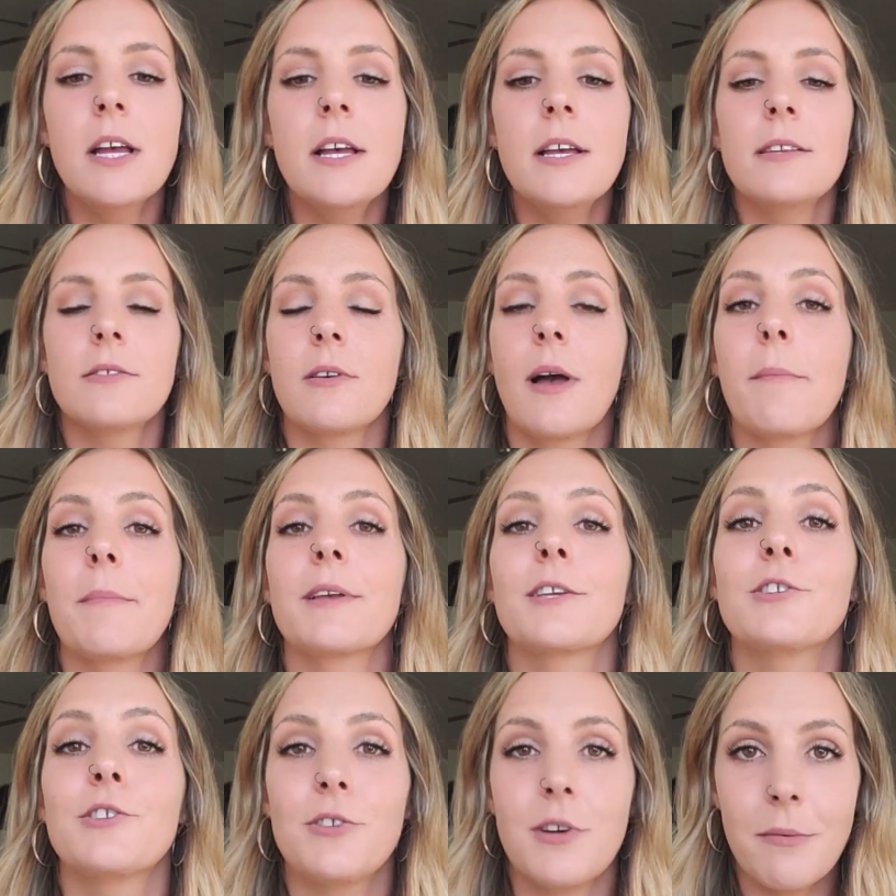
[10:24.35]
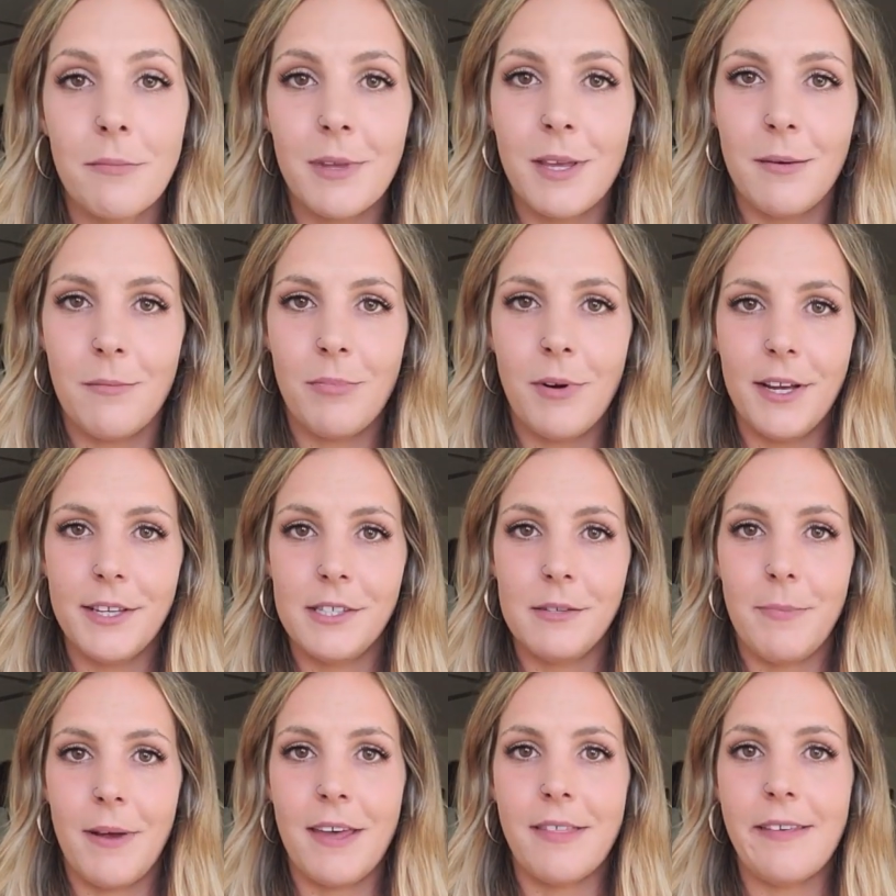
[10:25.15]
So I'm extremely
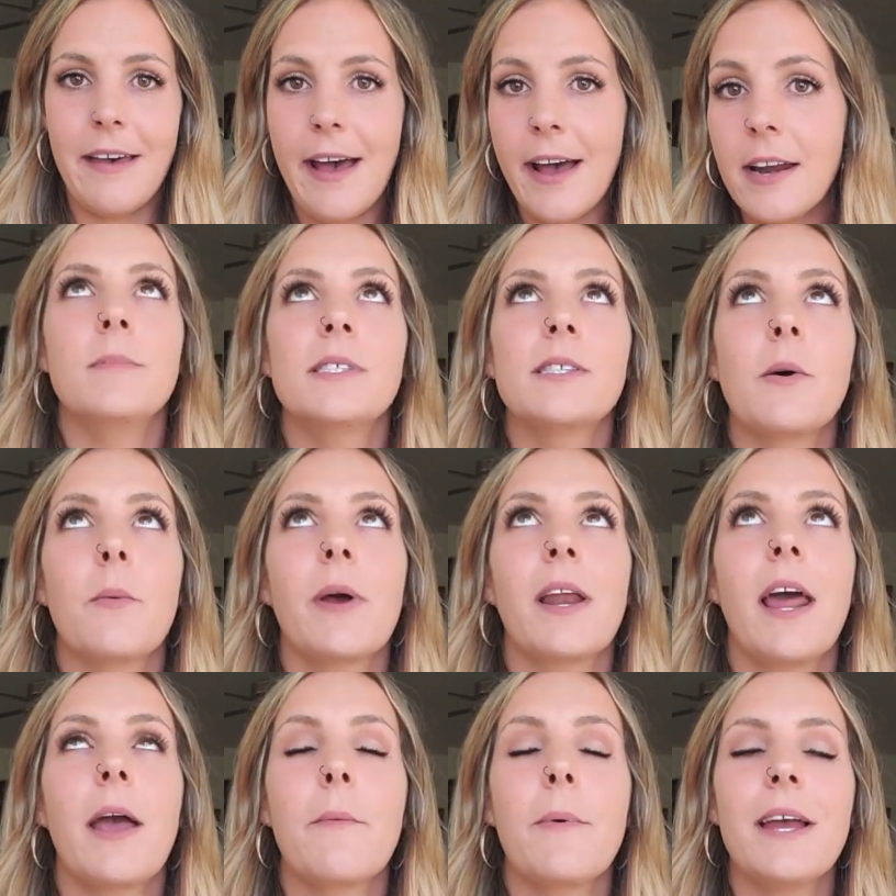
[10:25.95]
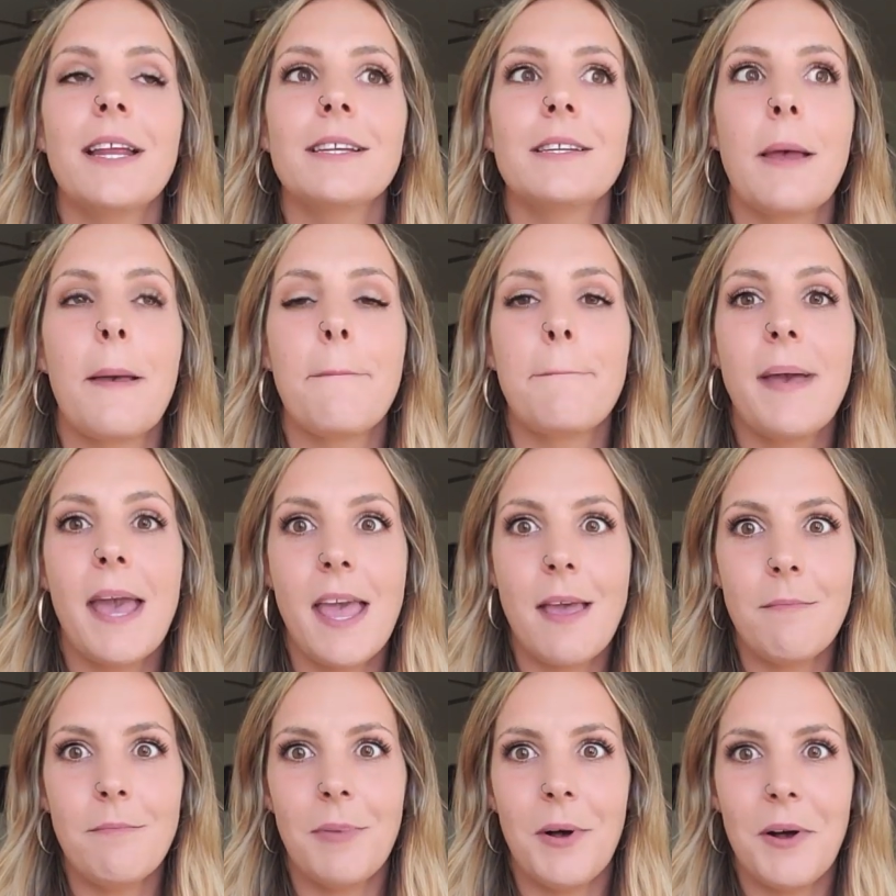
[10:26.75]
impressed by that. So when I went
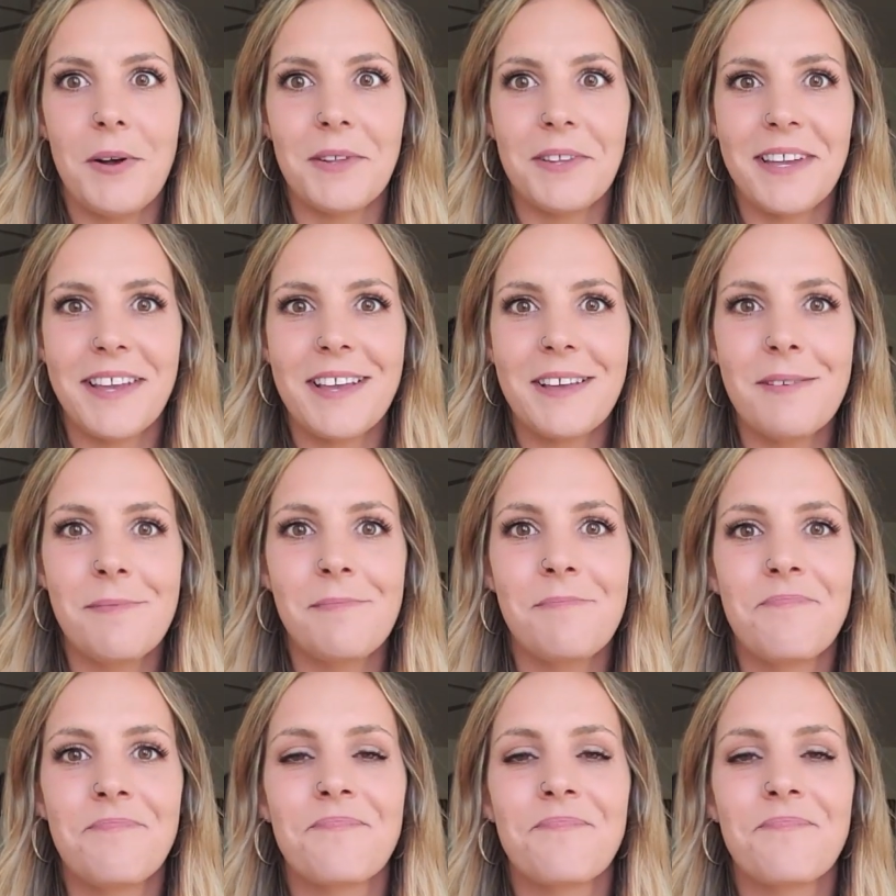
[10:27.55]
paintballing,